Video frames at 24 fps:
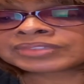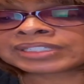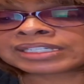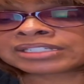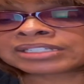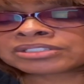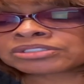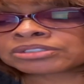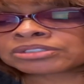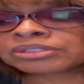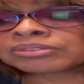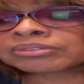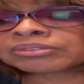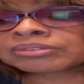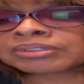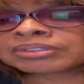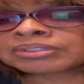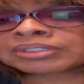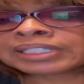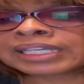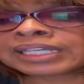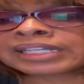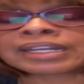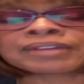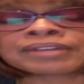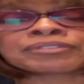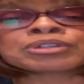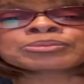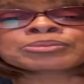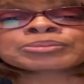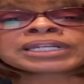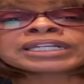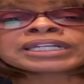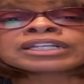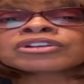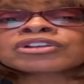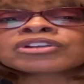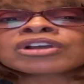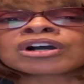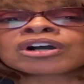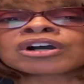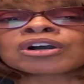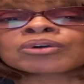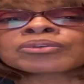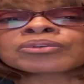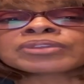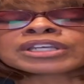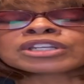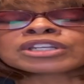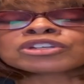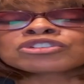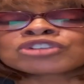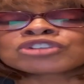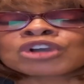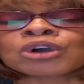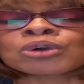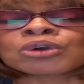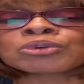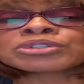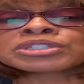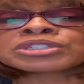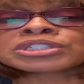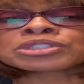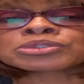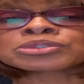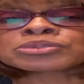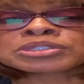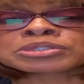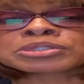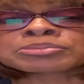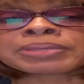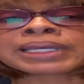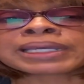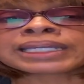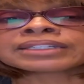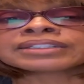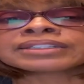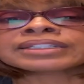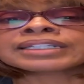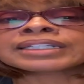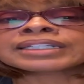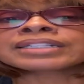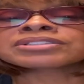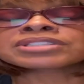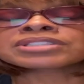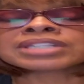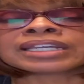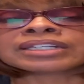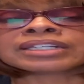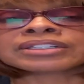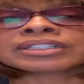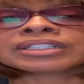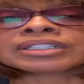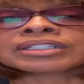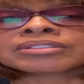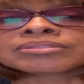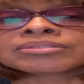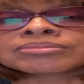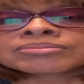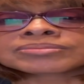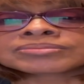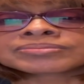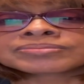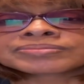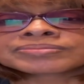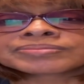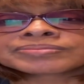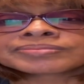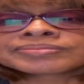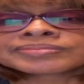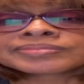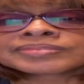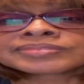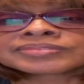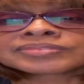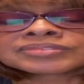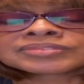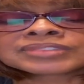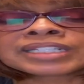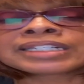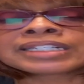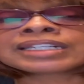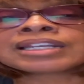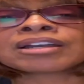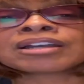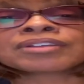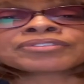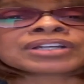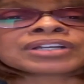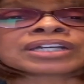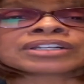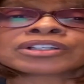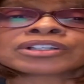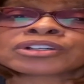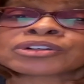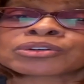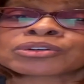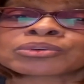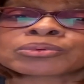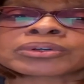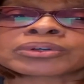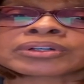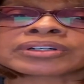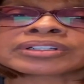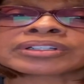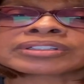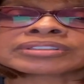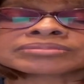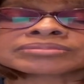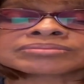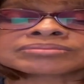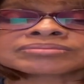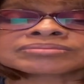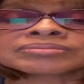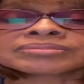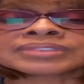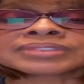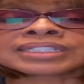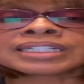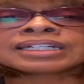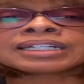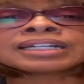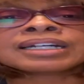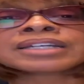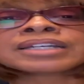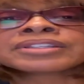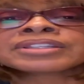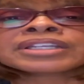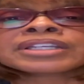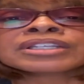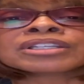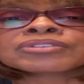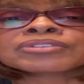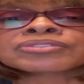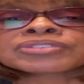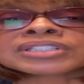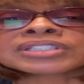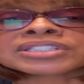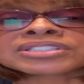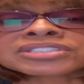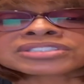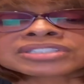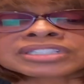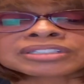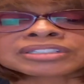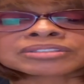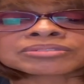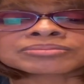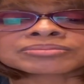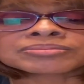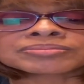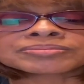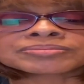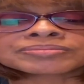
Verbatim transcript: and to let everybody know that no disrespect intended. And now I've got to go to work. Uh, I thank you for listening.